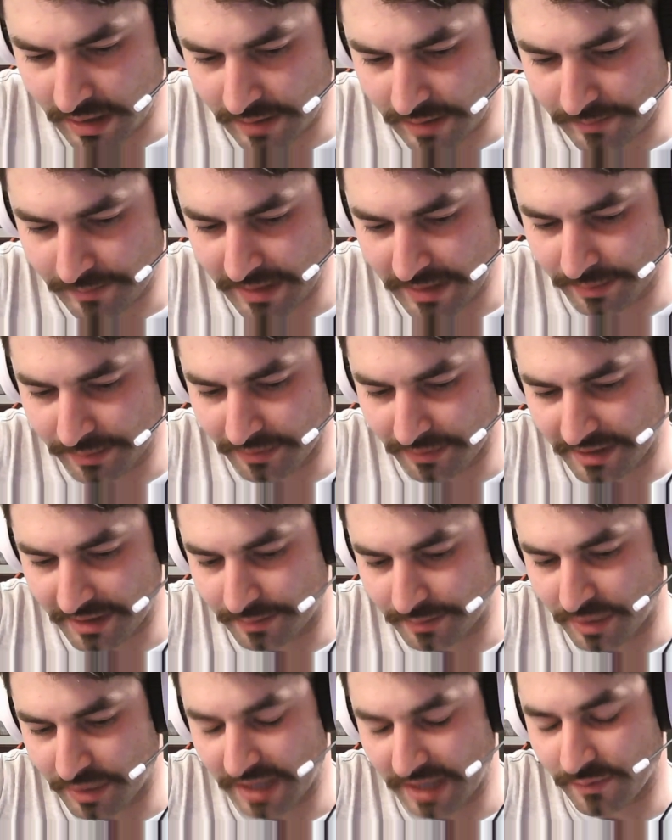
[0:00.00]
people that are
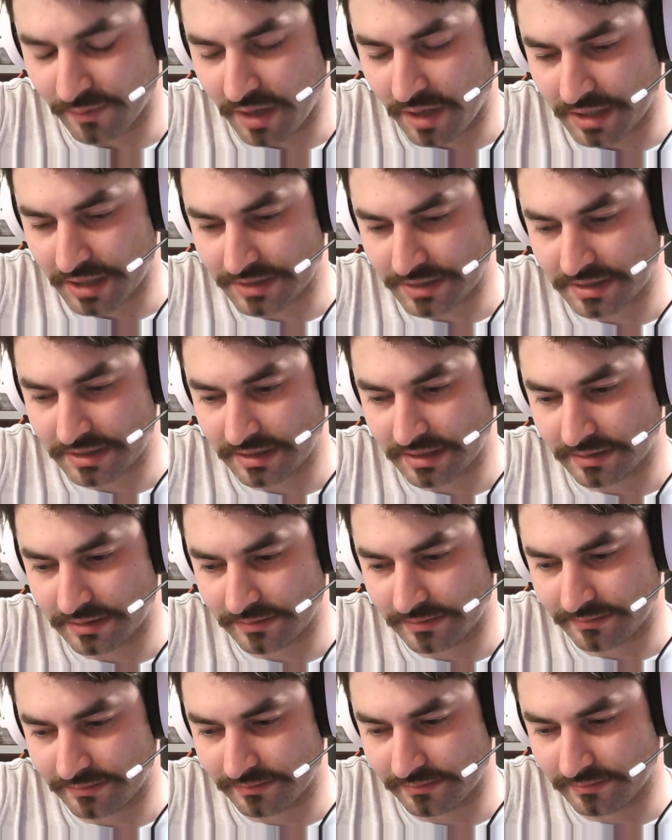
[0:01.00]
brainwashed
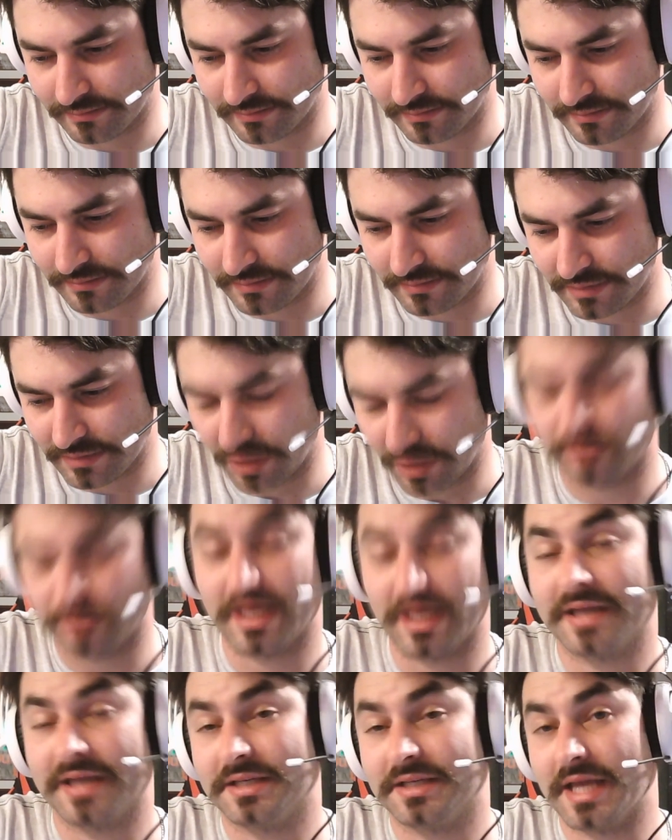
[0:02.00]
don't
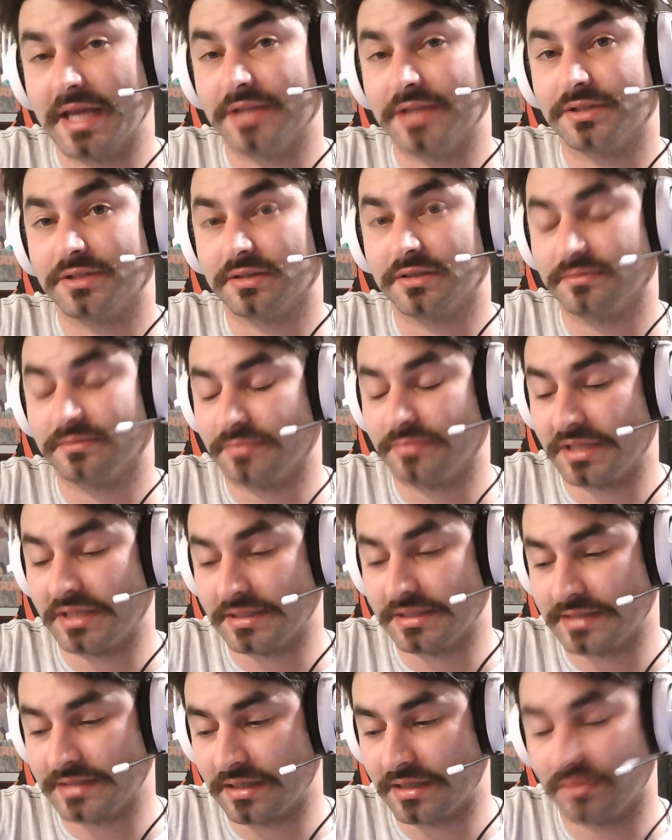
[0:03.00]
like nature
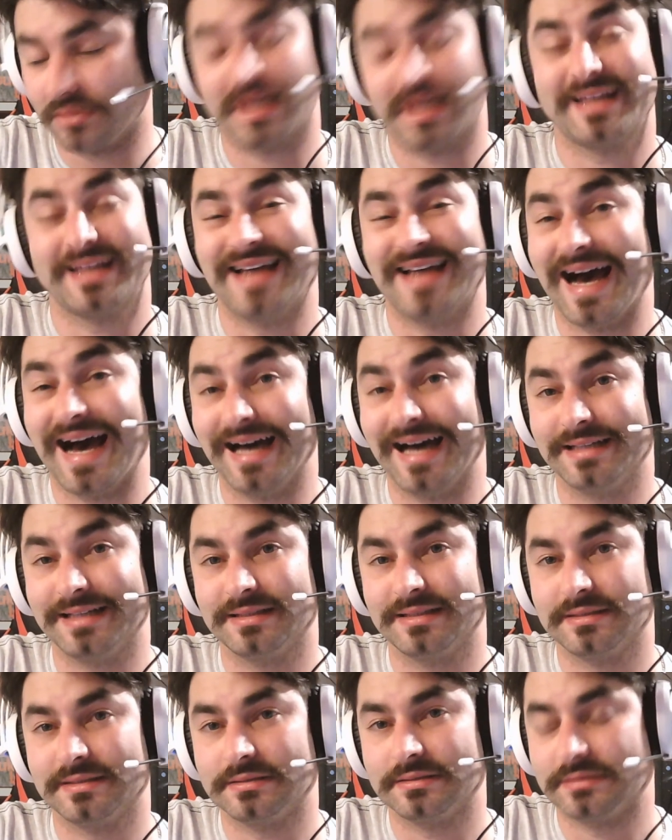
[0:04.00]
because they don't like
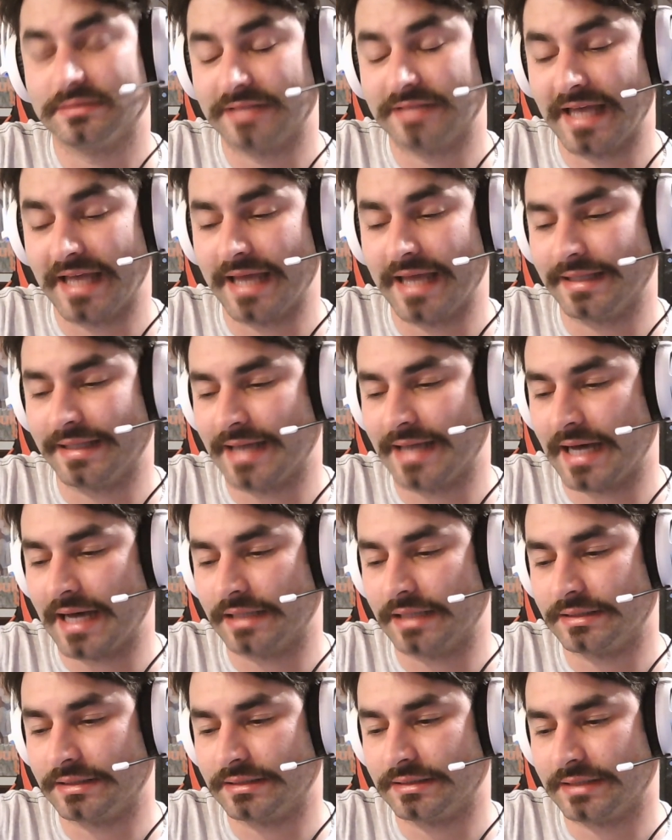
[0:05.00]
God. They hate
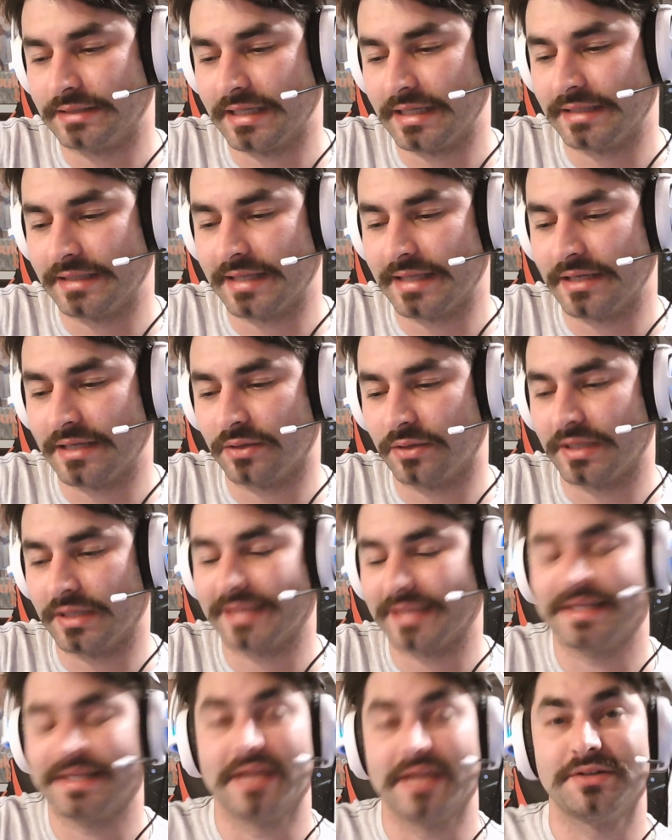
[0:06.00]
God. And they don't
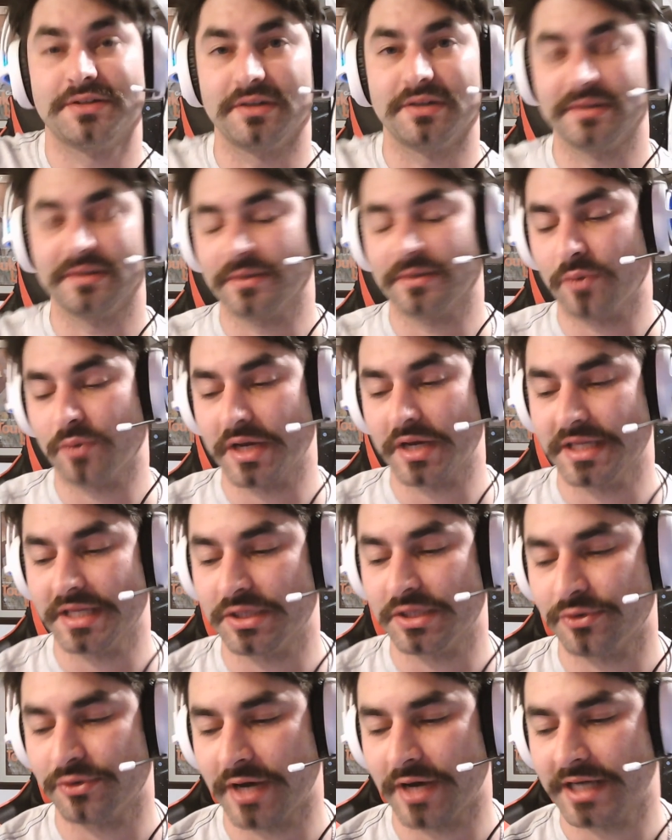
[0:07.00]
like nature and what he
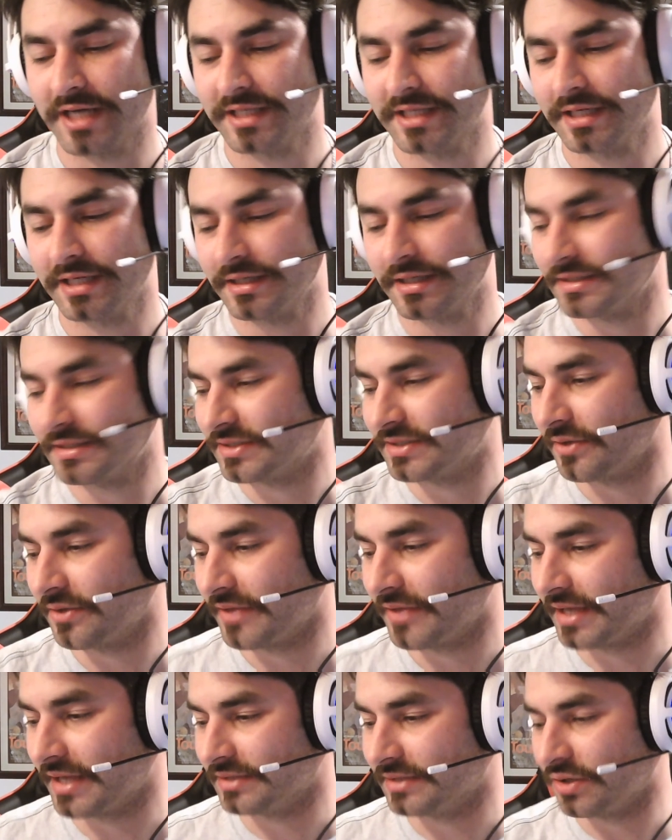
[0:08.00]
created here. And so
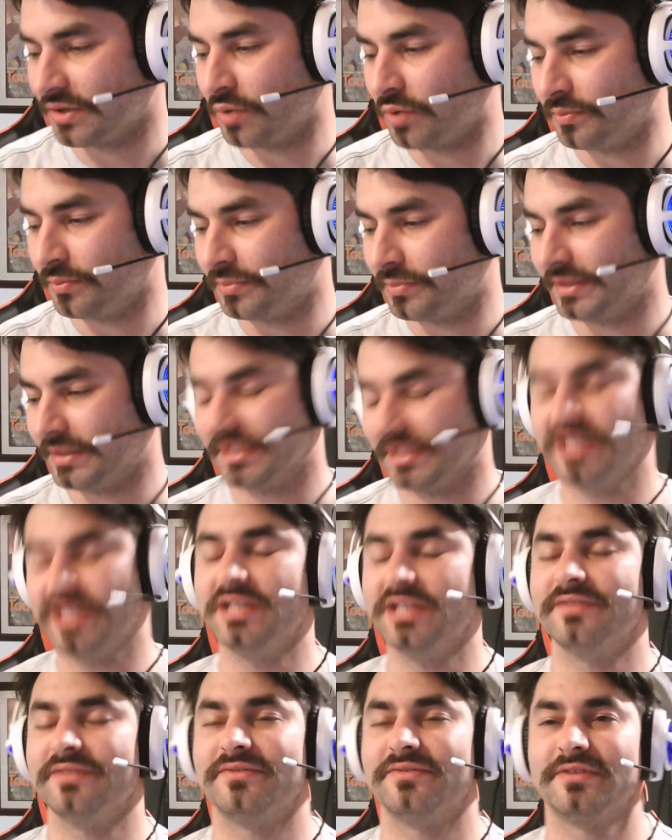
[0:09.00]
they don't
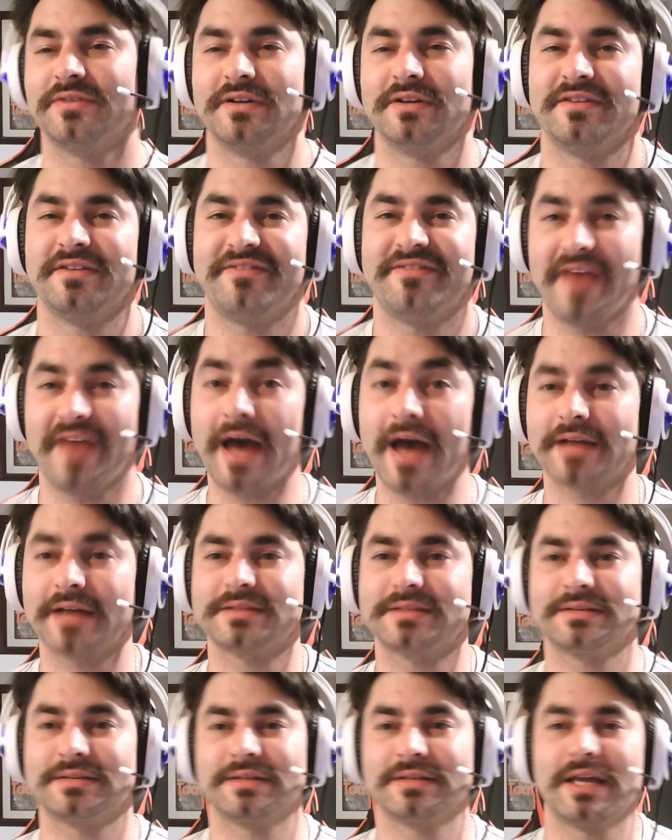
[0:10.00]
believe
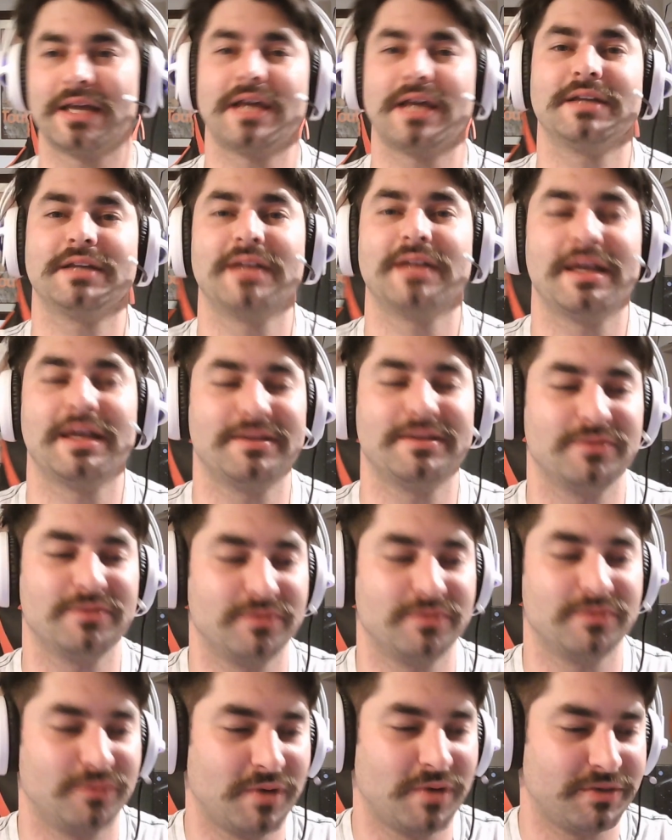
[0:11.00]
facts and
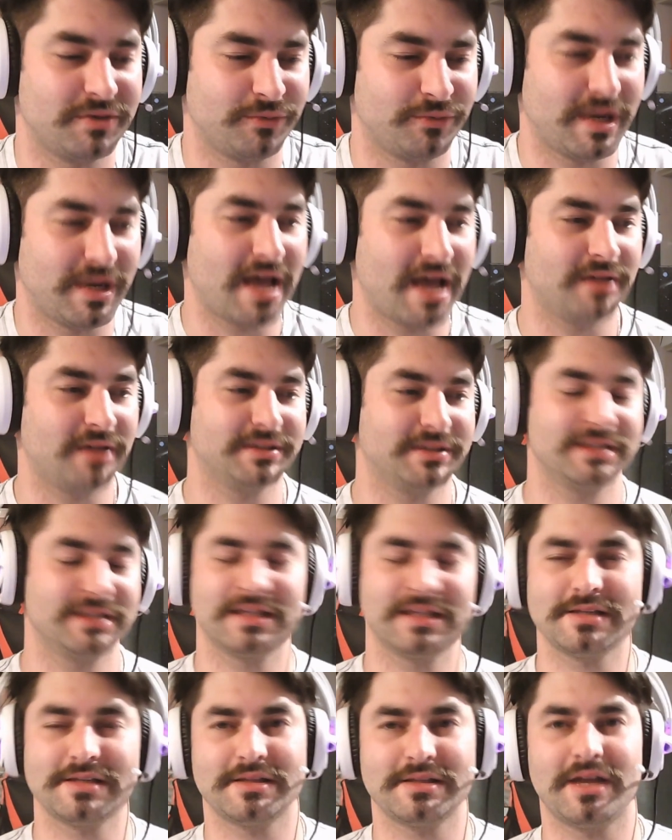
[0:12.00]
what reality.
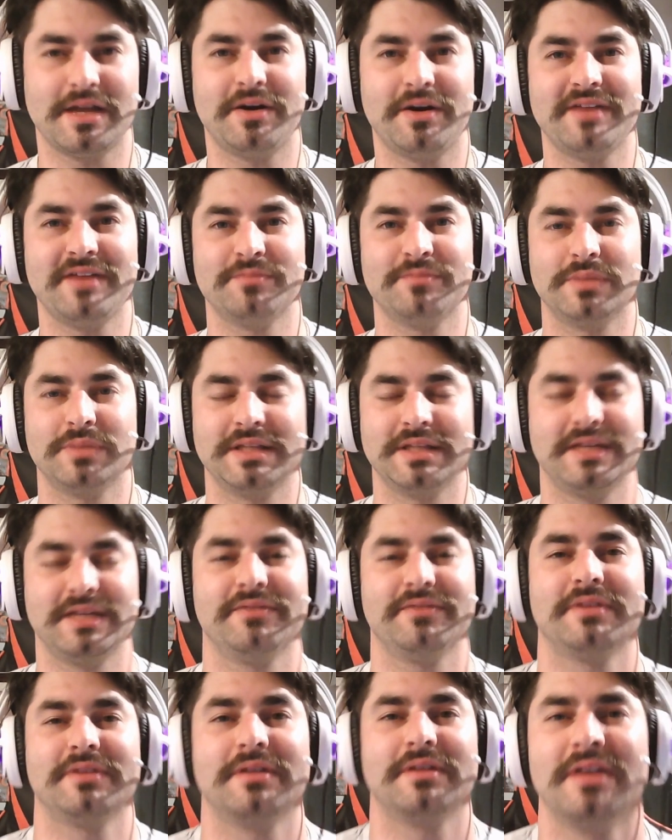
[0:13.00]
They don't even
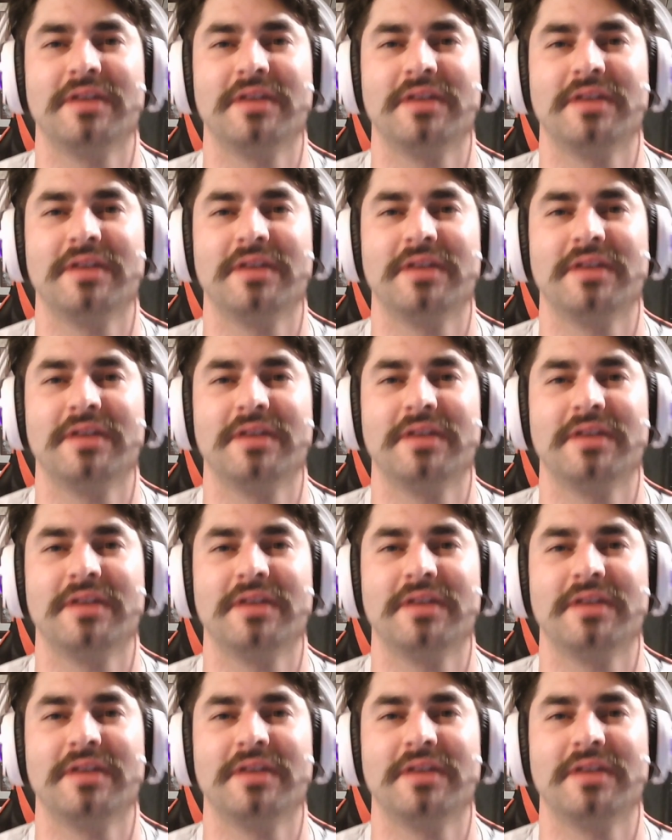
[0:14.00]
believe in